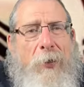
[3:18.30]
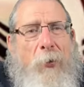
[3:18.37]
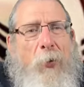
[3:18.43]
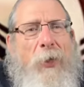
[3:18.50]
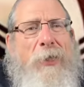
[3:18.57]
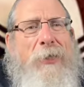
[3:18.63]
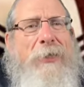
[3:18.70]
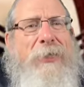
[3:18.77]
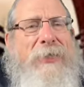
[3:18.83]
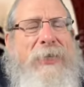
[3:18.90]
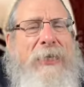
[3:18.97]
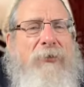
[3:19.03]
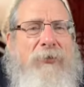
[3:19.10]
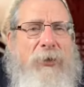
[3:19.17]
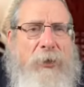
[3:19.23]
What it's
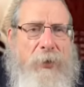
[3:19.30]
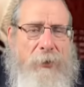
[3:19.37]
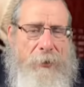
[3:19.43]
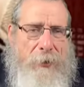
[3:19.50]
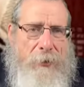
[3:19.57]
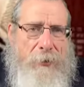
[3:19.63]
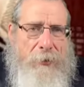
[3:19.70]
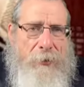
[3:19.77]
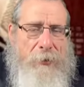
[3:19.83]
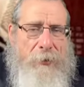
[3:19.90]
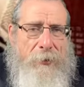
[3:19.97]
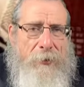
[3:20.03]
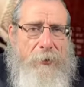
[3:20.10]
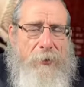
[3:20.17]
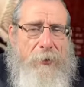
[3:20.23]
teaching us is
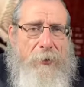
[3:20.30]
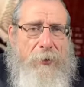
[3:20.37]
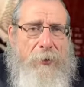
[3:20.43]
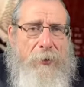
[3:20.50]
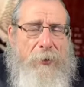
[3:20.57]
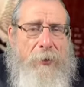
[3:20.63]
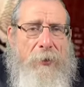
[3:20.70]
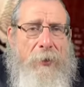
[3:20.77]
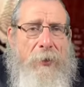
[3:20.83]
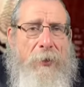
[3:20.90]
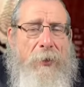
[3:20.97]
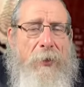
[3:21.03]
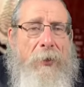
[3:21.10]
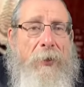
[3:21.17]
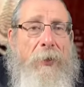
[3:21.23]

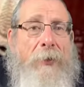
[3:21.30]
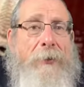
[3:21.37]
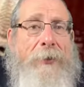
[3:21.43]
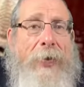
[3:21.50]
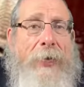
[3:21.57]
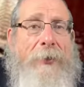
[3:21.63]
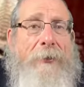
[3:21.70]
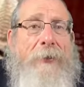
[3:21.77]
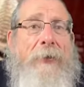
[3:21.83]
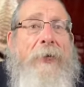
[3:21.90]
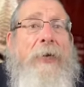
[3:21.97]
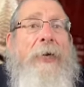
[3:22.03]
that